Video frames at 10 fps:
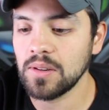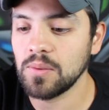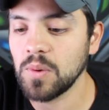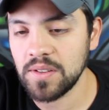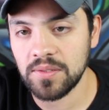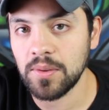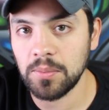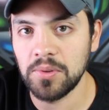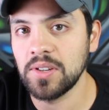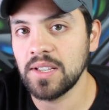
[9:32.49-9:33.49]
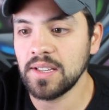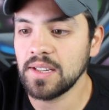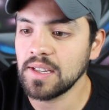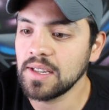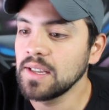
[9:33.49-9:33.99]
ways of
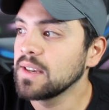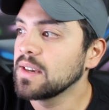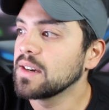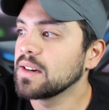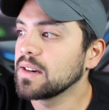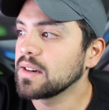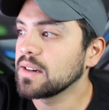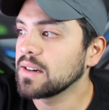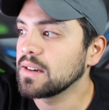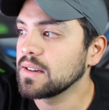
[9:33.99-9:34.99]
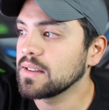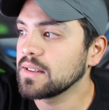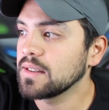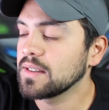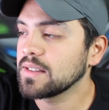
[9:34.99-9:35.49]
communicating. I've
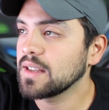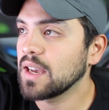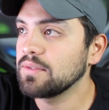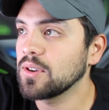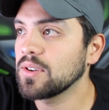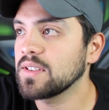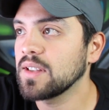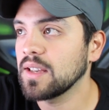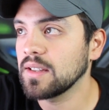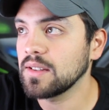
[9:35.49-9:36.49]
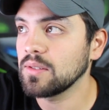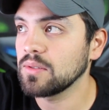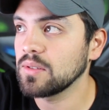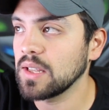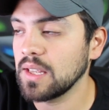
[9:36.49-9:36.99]
noticed that
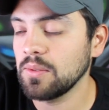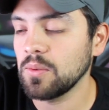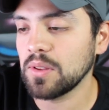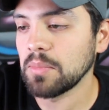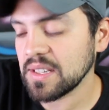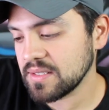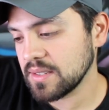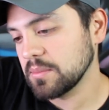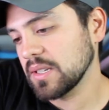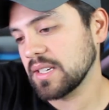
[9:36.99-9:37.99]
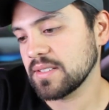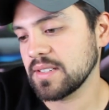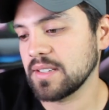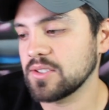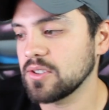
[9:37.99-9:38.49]
like even with my siblings,
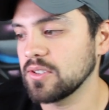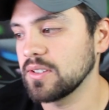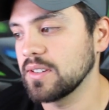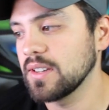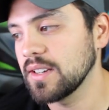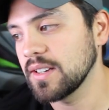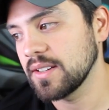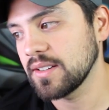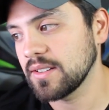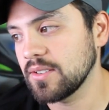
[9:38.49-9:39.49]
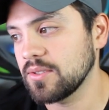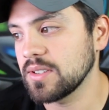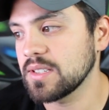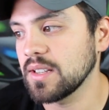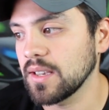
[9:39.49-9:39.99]
like certain
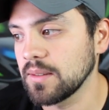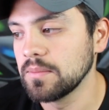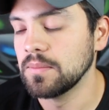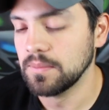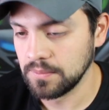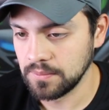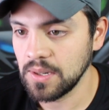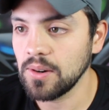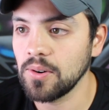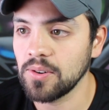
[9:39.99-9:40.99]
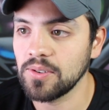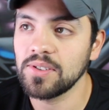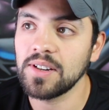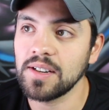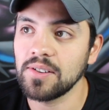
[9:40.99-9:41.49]
grunts like hmm
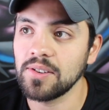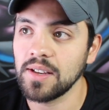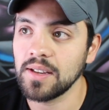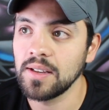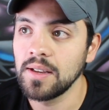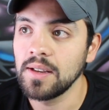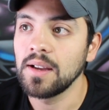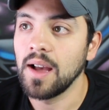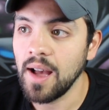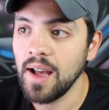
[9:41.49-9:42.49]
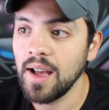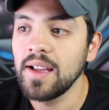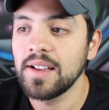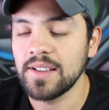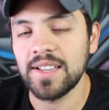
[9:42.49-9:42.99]
or like huh,
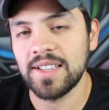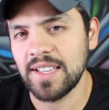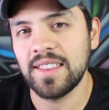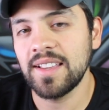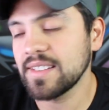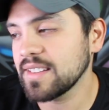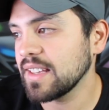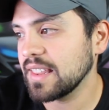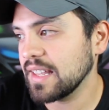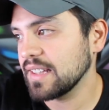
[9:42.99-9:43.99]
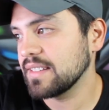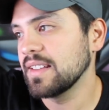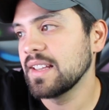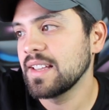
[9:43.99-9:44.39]
like things like that.